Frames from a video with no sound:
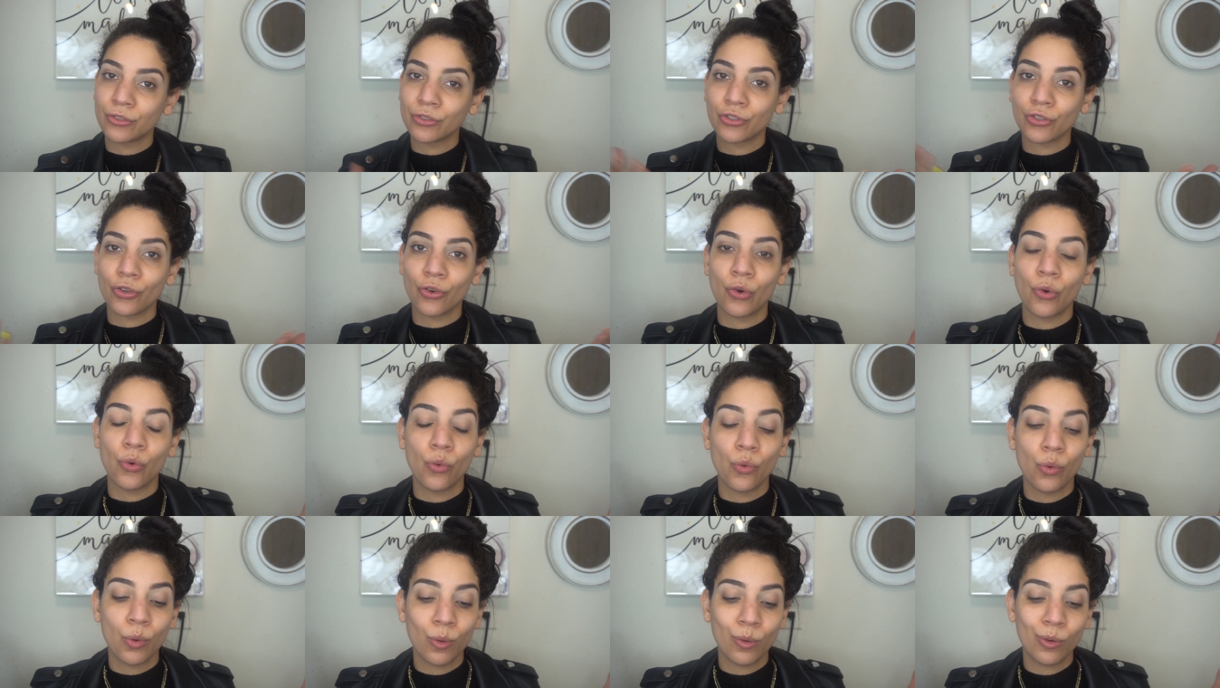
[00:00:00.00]

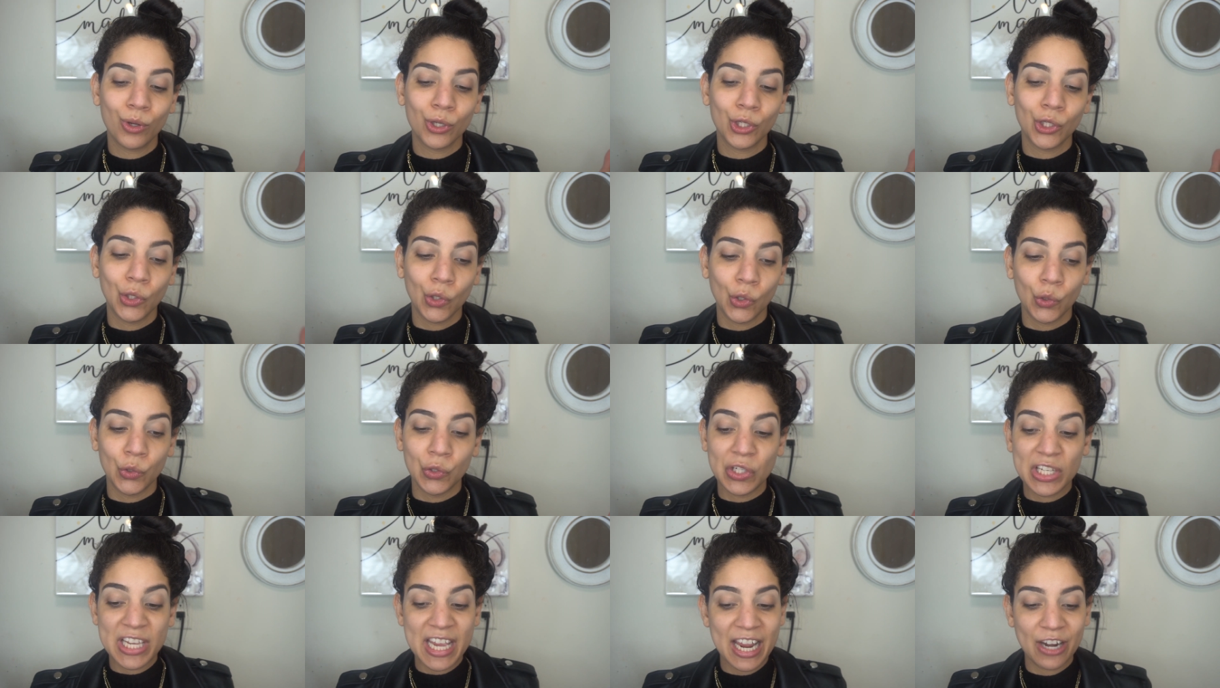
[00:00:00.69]
so you know,
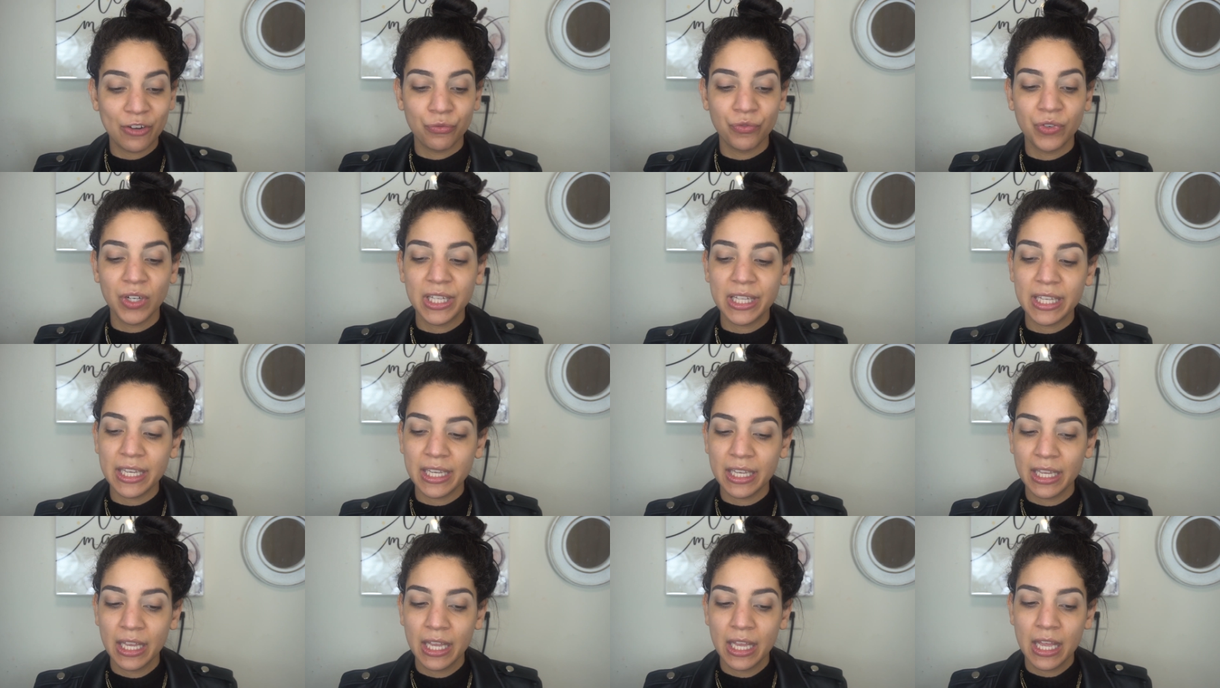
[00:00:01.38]
you can't
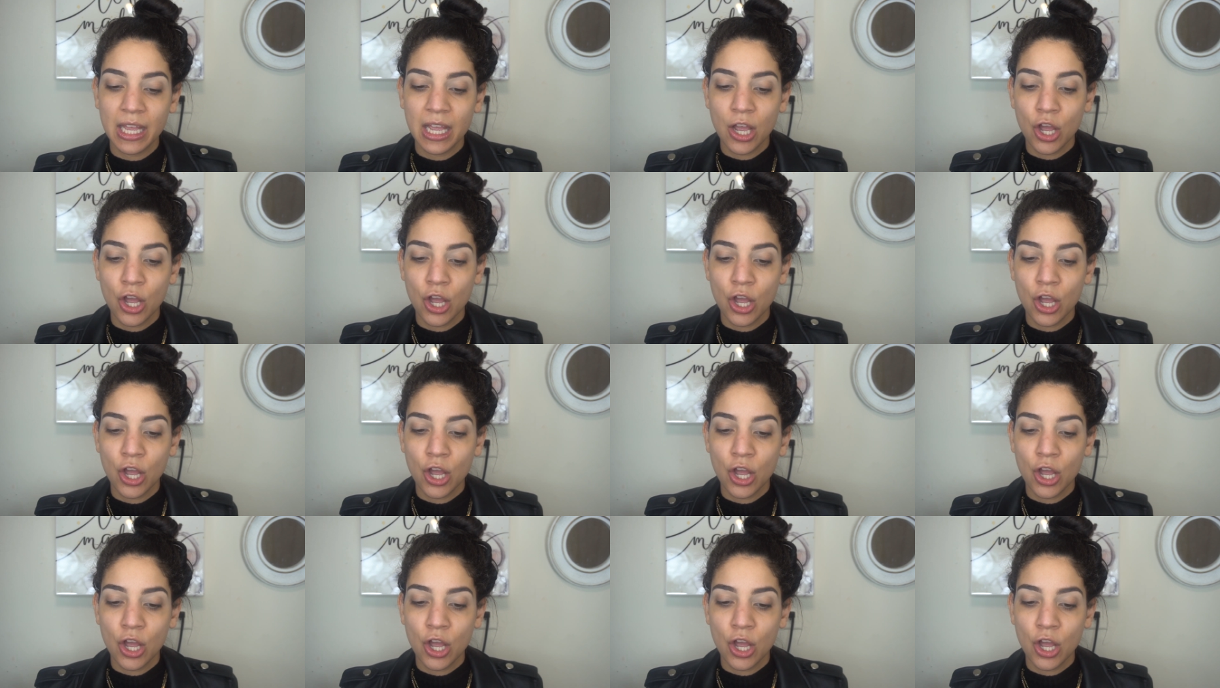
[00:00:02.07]
really,